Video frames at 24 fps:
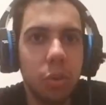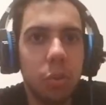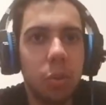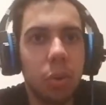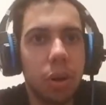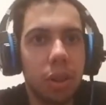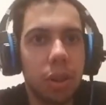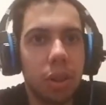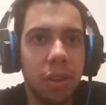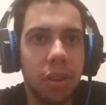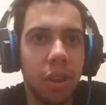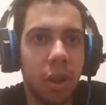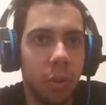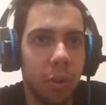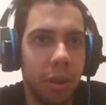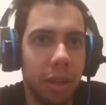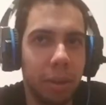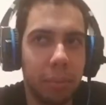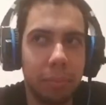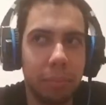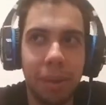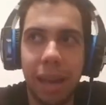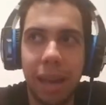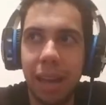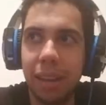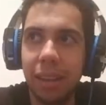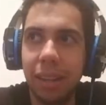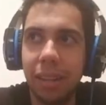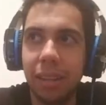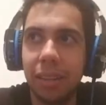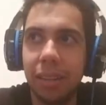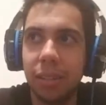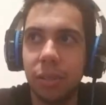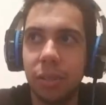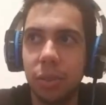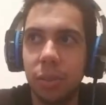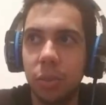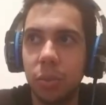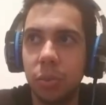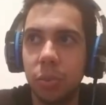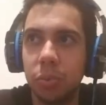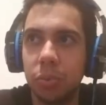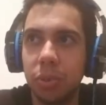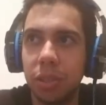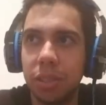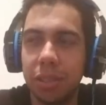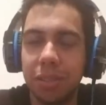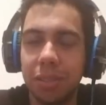worth noting, Patty, who
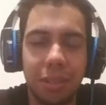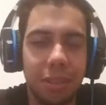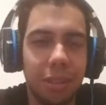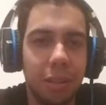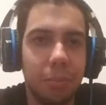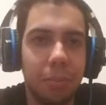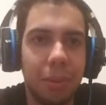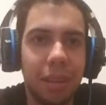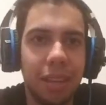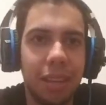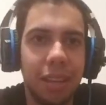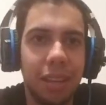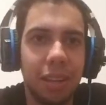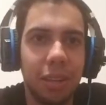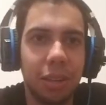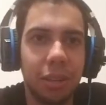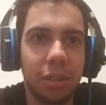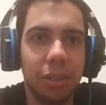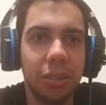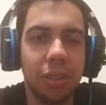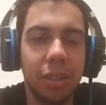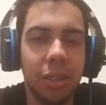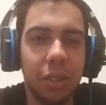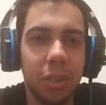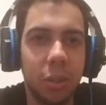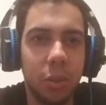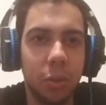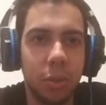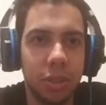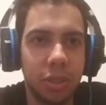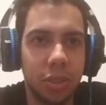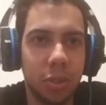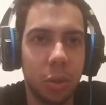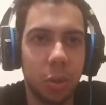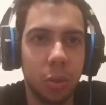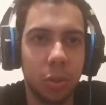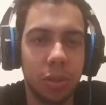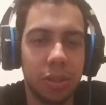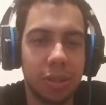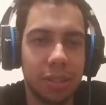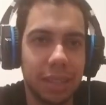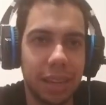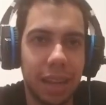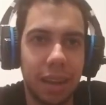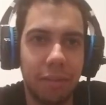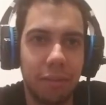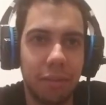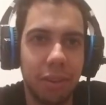doesn't seem to be here, who has told us
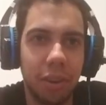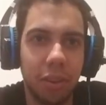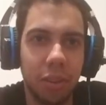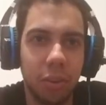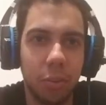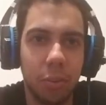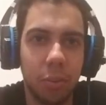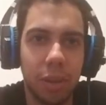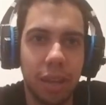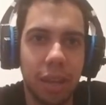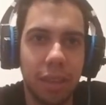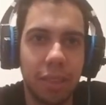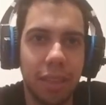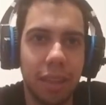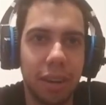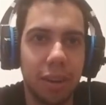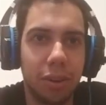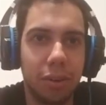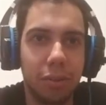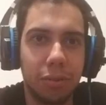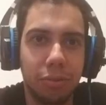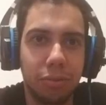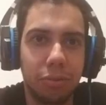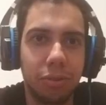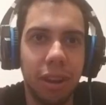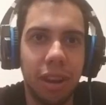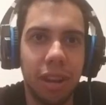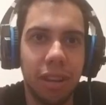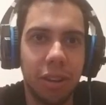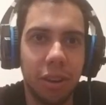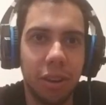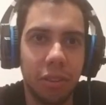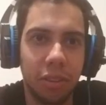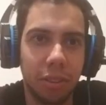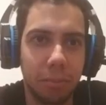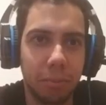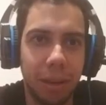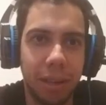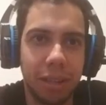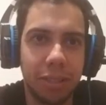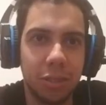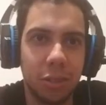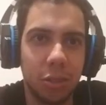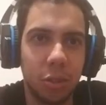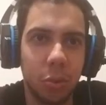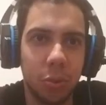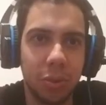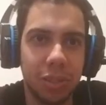like every other week that her friend on the
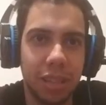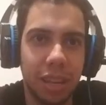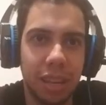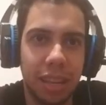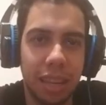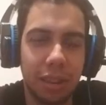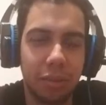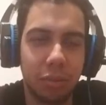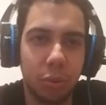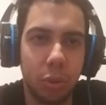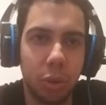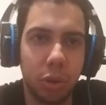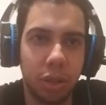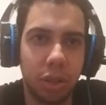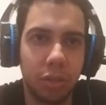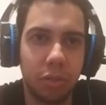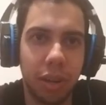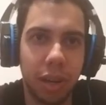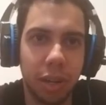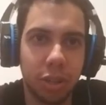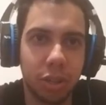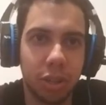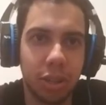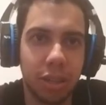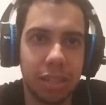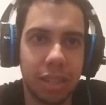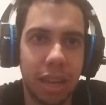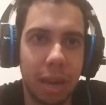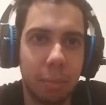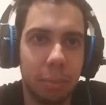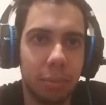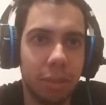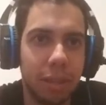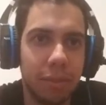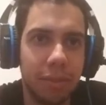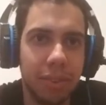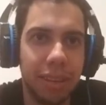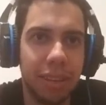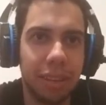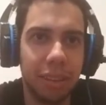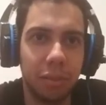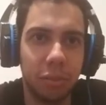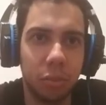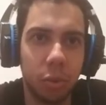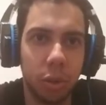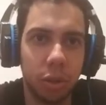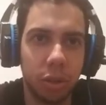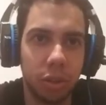bicycle was going to give wrong directions. I believe he gave the
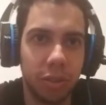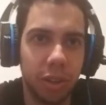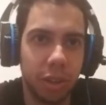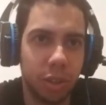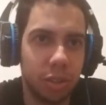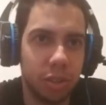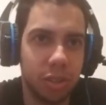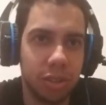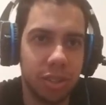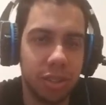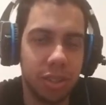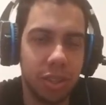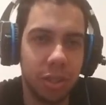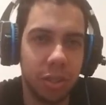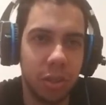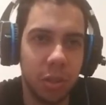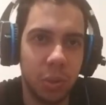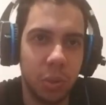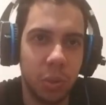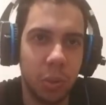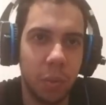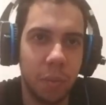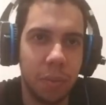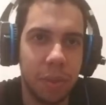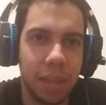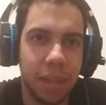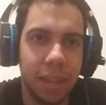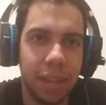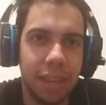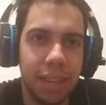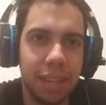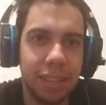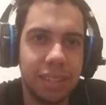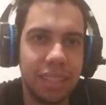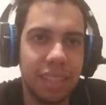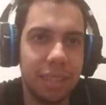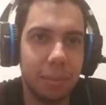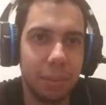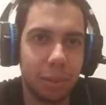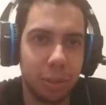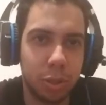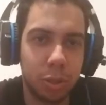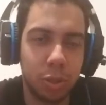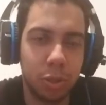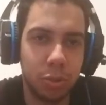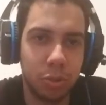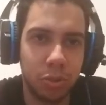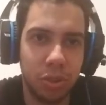wrong directions to Team
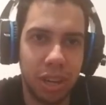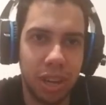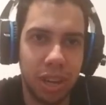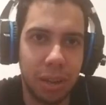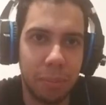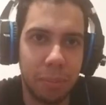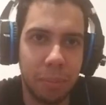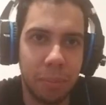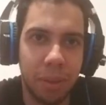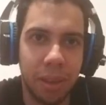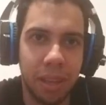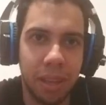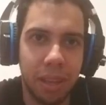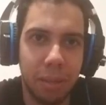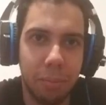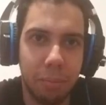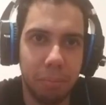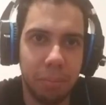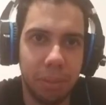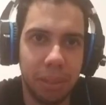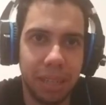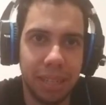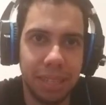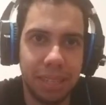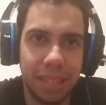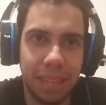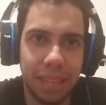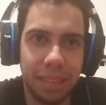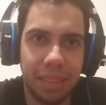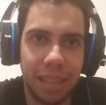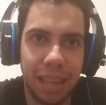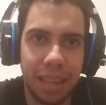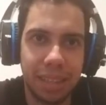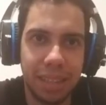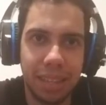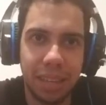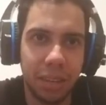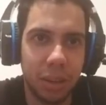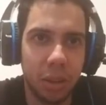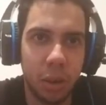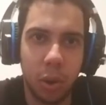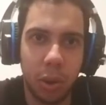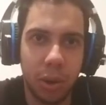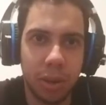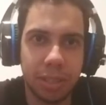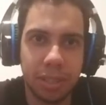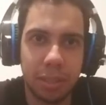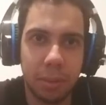Extreme, but that didn't
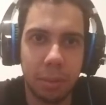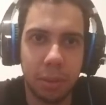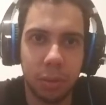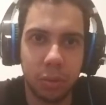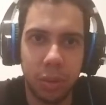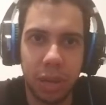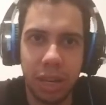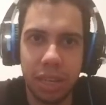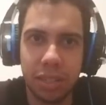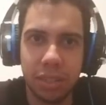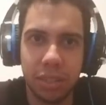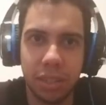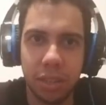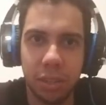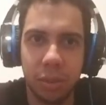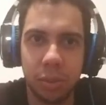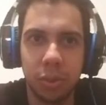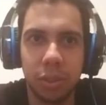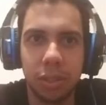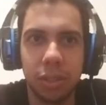cost him the race though.